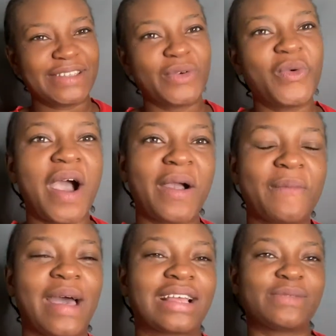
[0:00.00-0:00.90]
Welcome
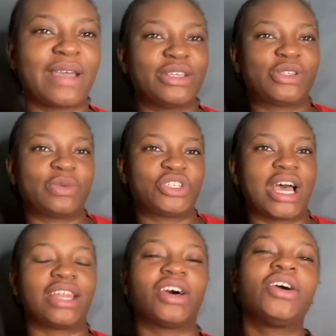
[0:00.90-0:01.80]
back to my YouTube
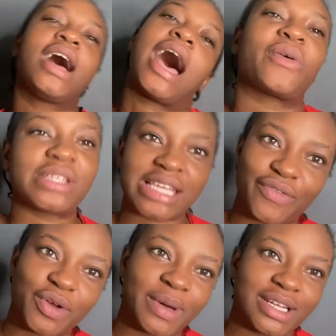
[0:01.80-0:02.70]
channel. How is
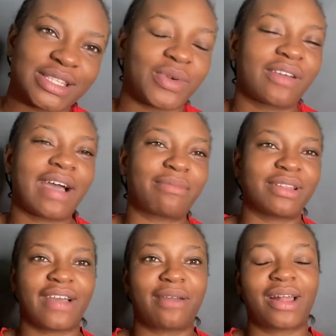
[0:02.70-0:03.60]
everybody doing?
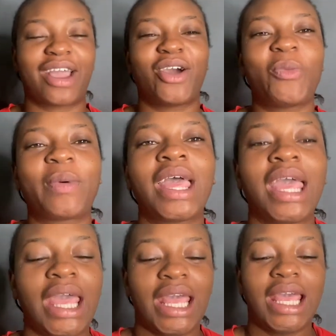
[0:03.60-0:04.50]
Vibey, I hope.
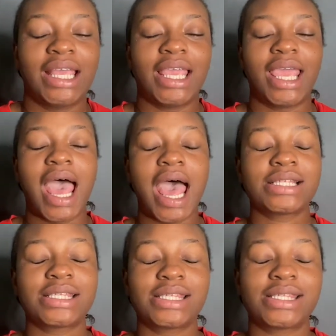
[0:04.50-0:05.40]

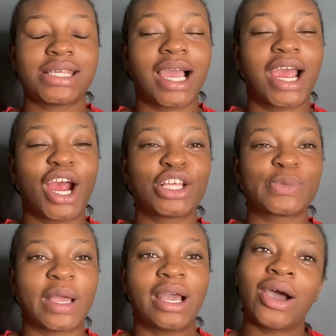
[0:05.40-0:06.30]
Yes, a girl's
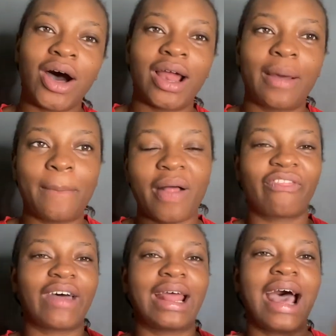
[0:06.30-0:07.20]
been gone a
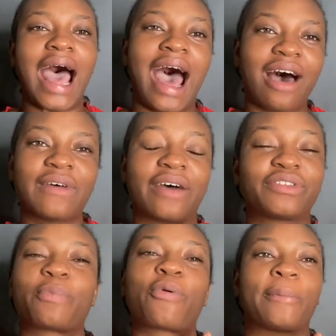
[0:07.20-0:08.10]
month and a half after
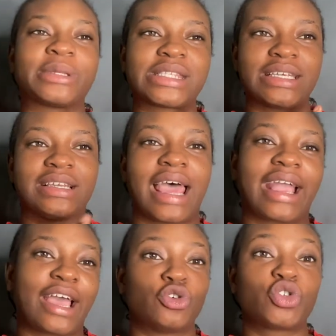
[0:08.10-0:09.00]
promising, like
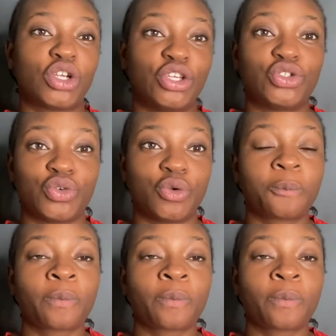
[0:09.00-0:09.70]
I usually do,